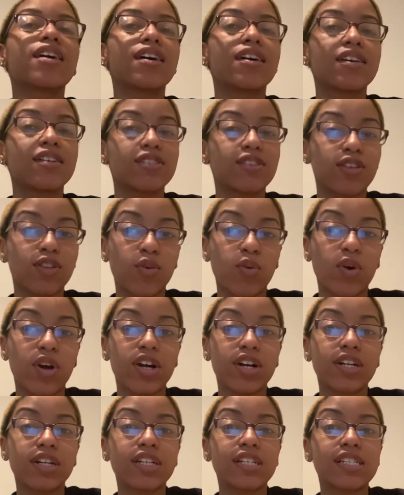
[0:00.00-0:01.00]
So the
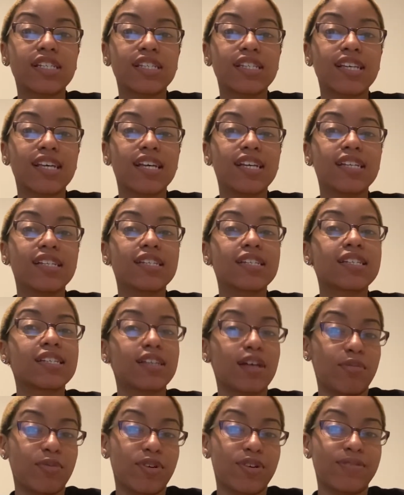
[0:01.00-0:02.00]
word is
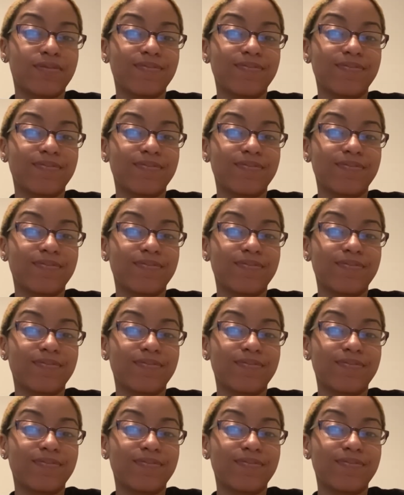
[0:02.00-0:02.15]
summer.